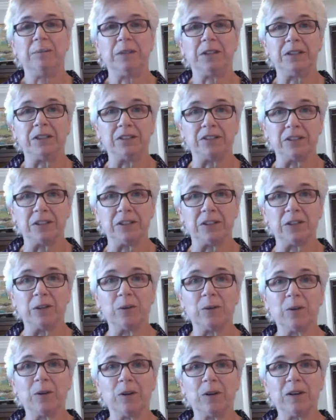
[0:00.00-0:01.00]
because the
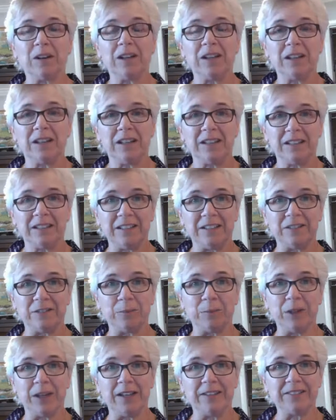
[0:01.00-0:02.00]
Lord gives
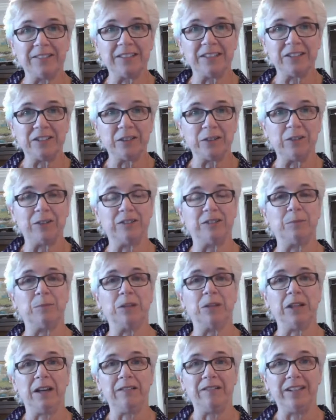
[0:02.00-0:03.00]
blessings to his
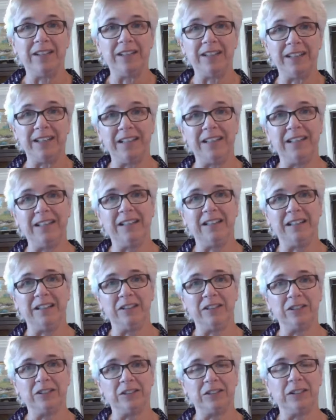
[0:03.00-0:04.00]
beloved in
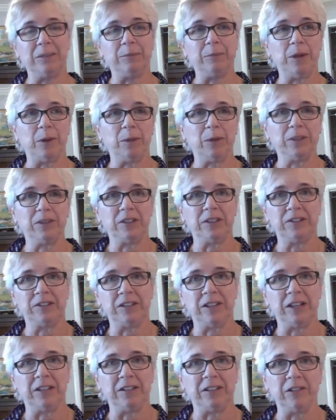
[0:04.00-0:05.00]
their sleep. Now, what is that
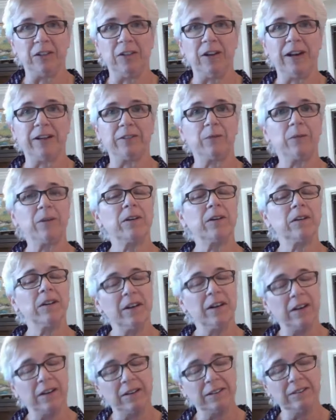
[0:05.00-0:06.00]
saying? You don't have to work?
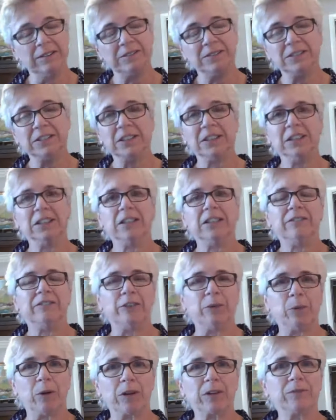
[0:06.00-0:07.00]
No.
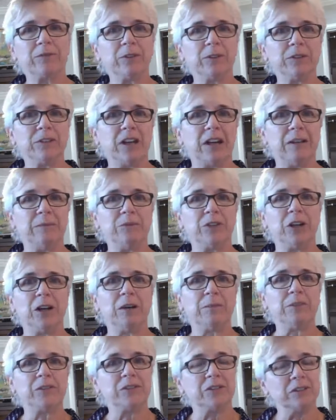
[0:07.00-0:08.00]
You work a full-time
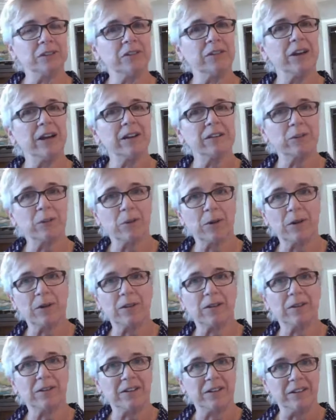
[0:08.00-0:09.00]
job, you still don't have to
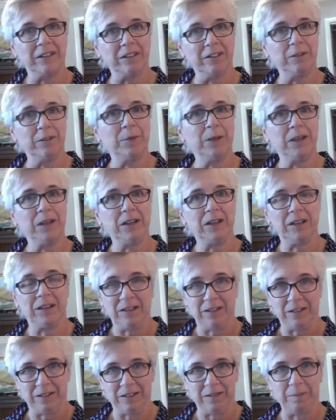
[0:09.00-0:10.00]
work a little bit,
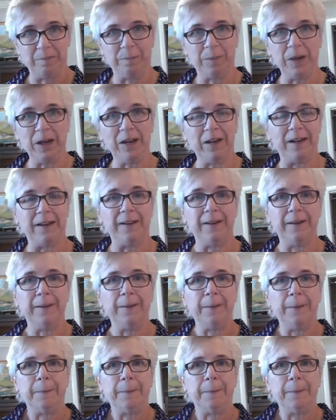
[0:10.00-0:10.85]
but